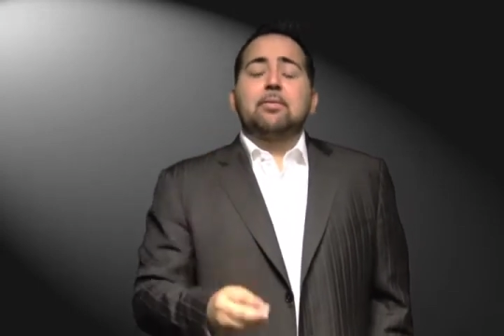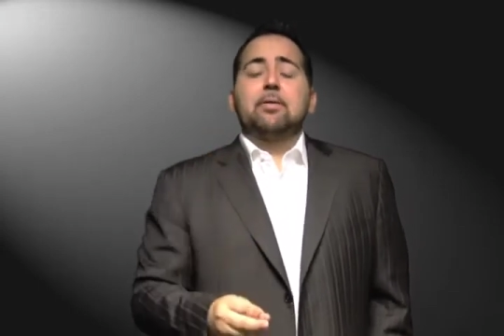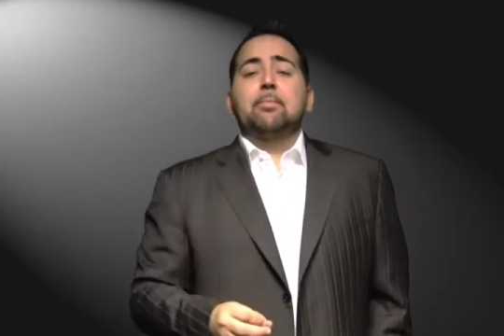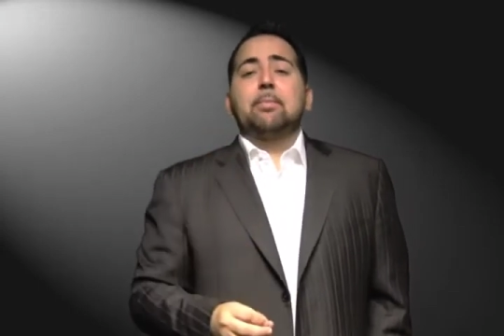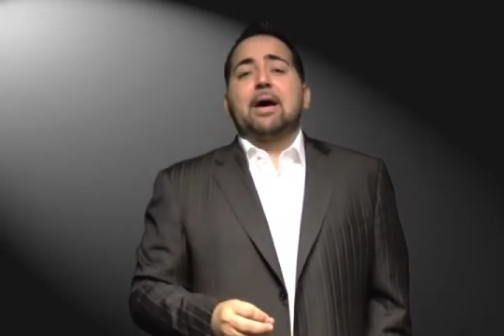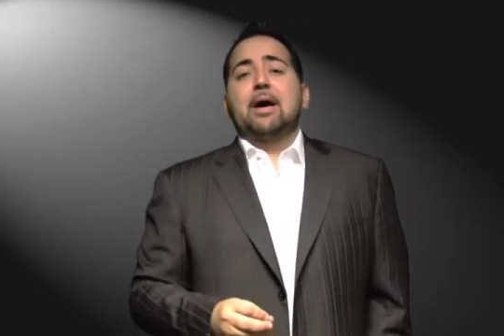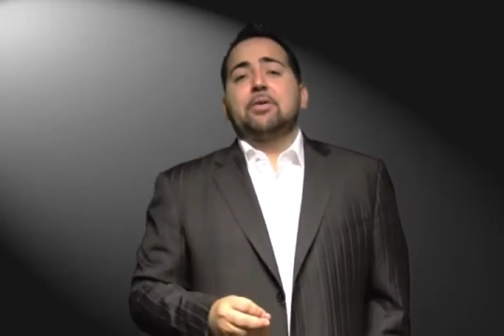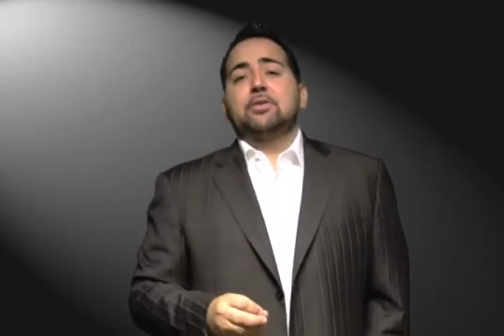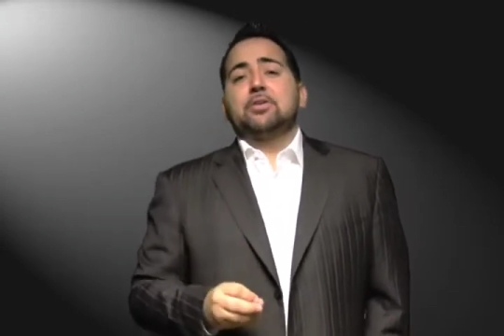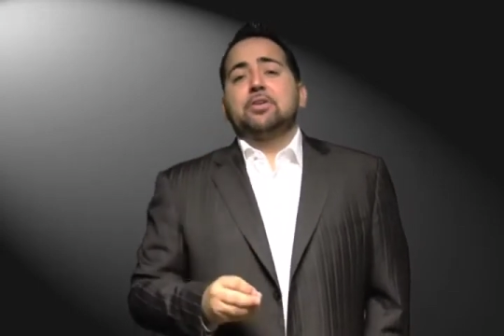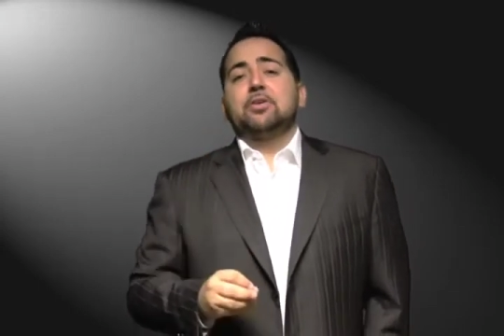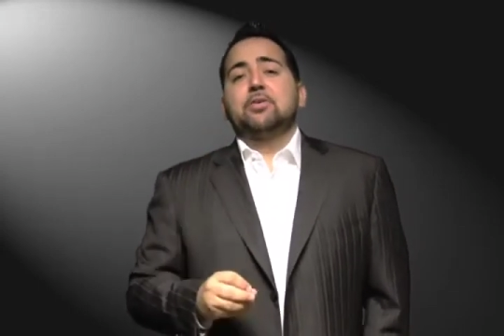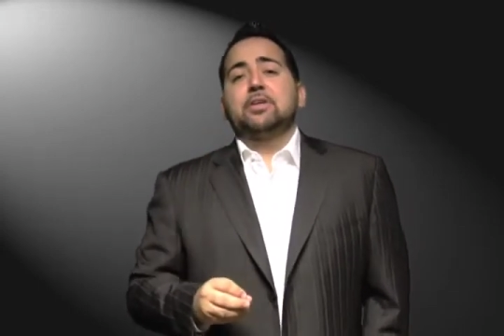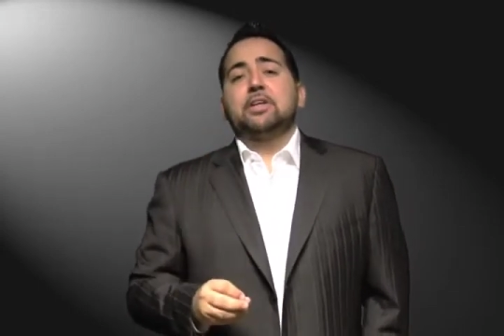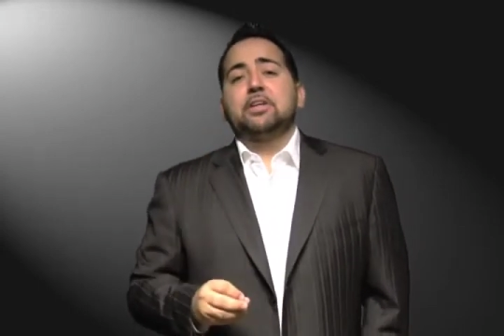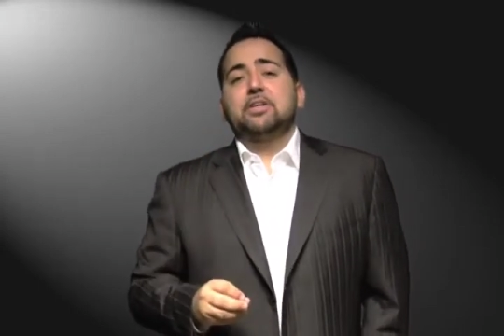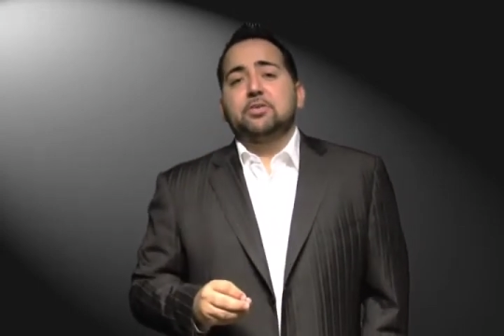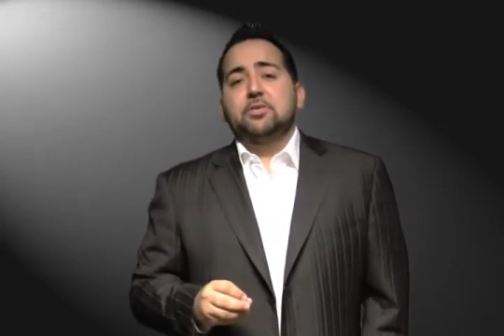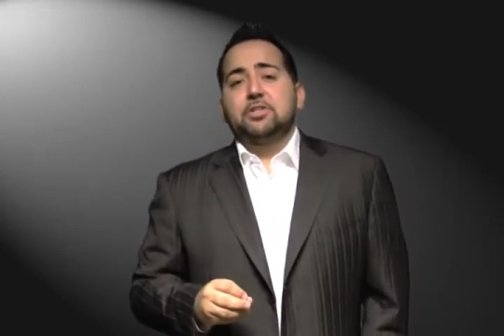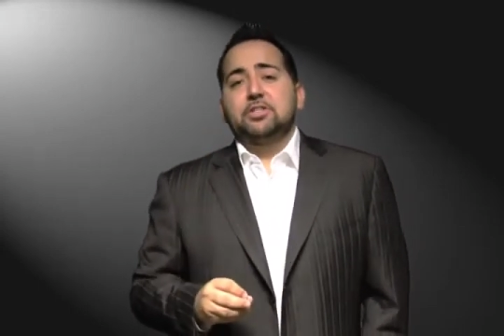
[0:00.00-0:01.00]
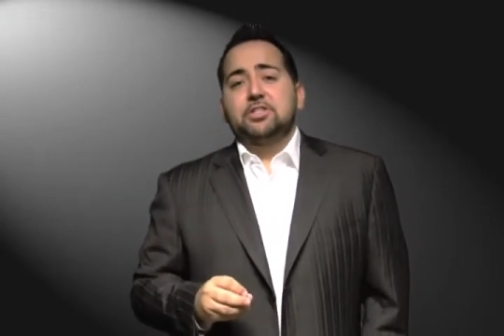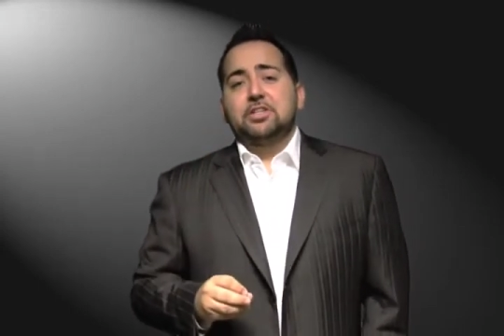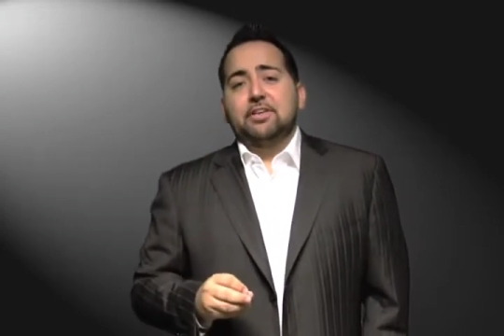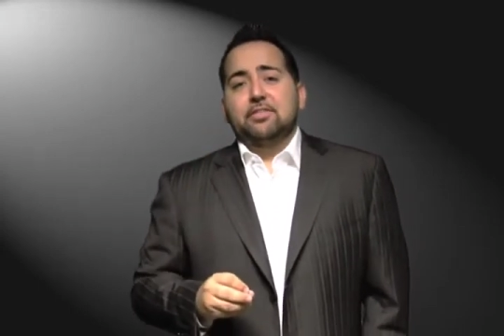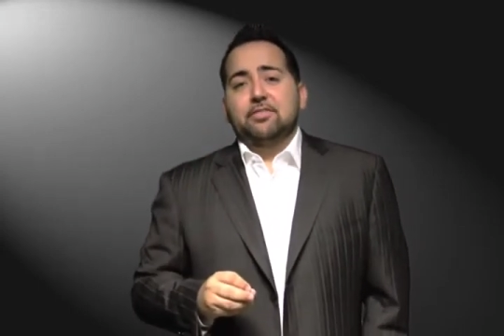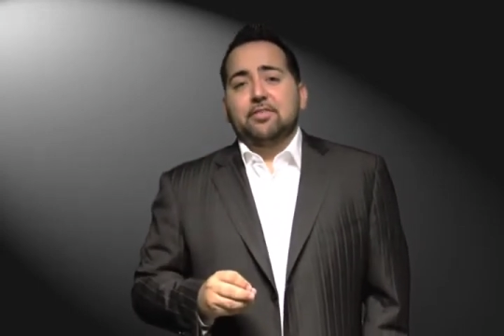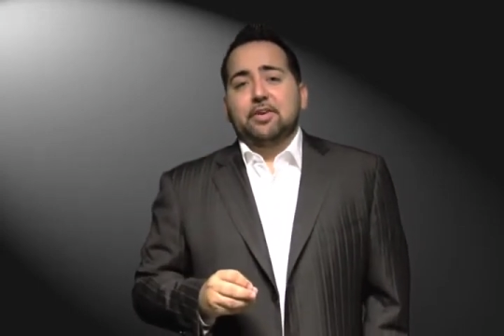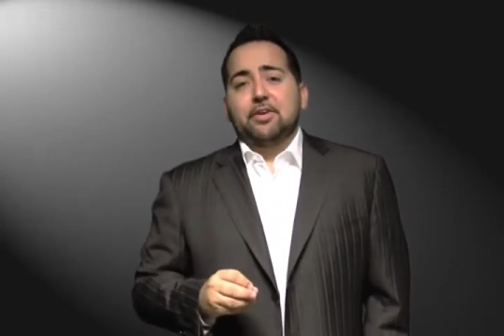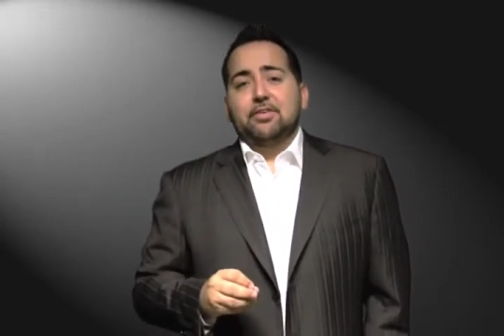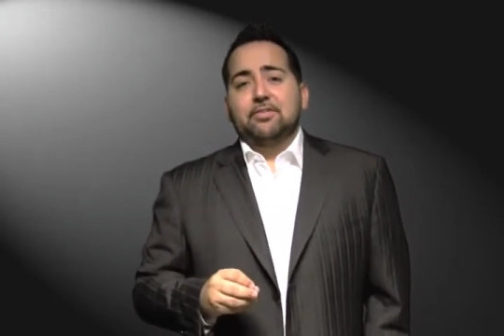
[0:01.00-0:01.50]
amount do you need to
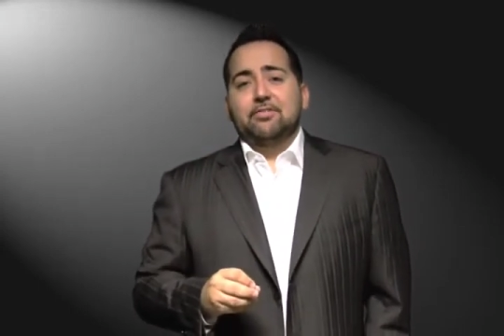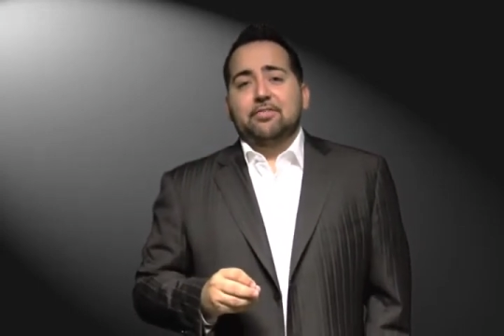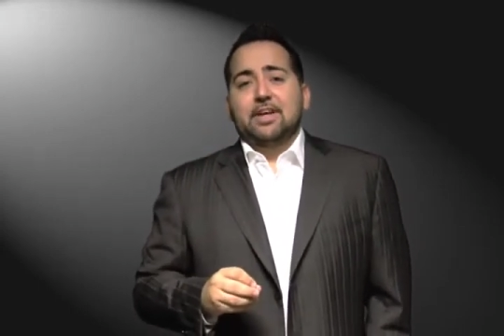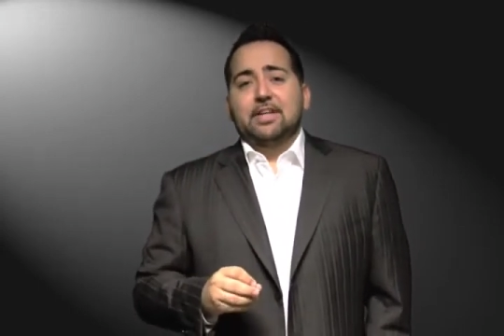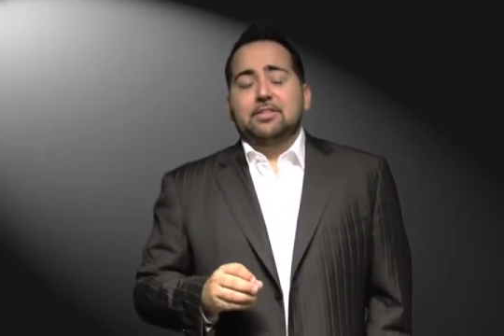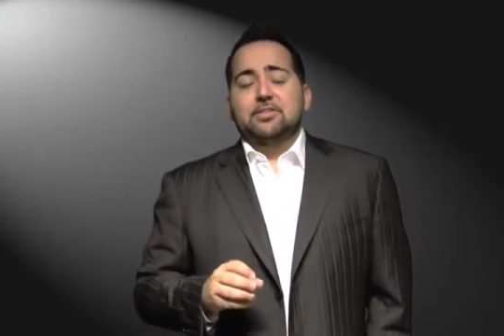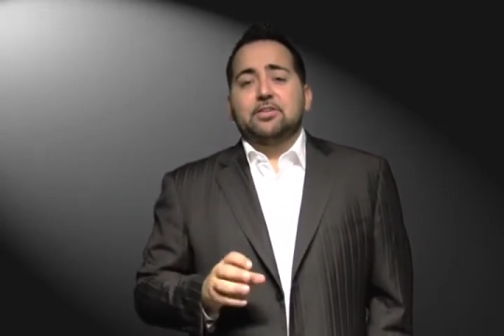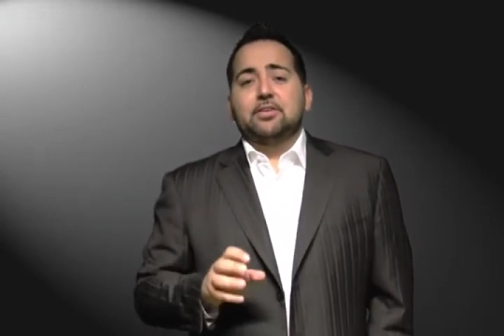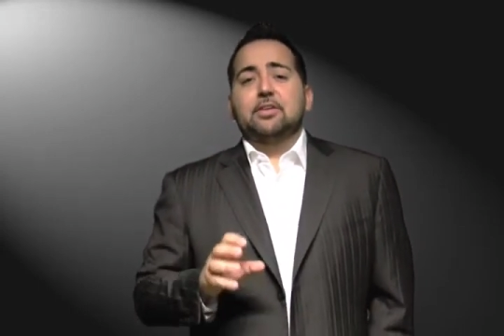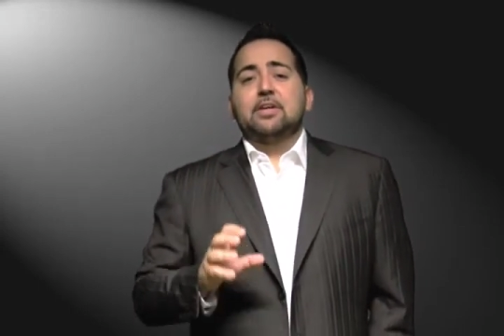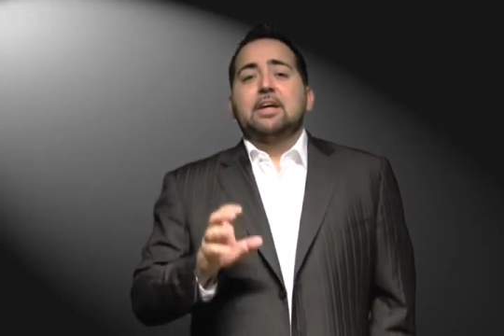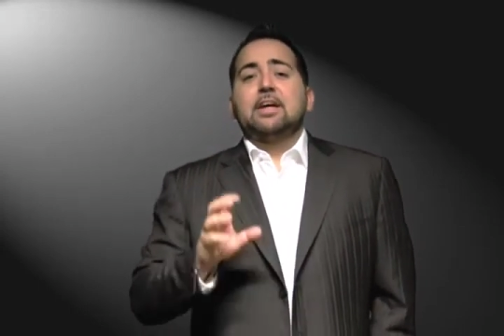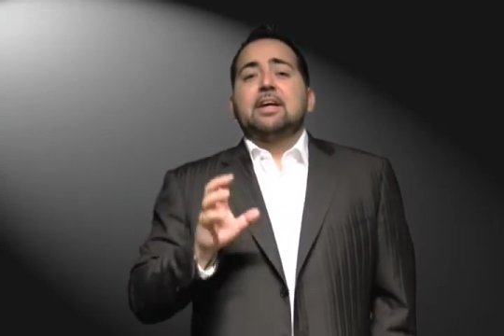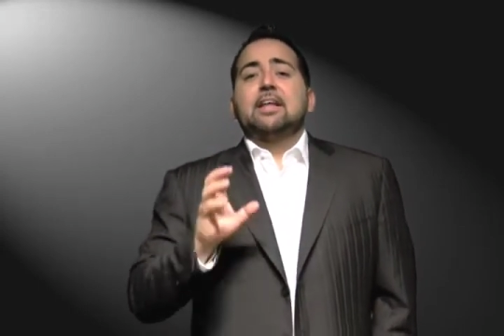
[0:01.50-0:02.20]
achieve for your investor,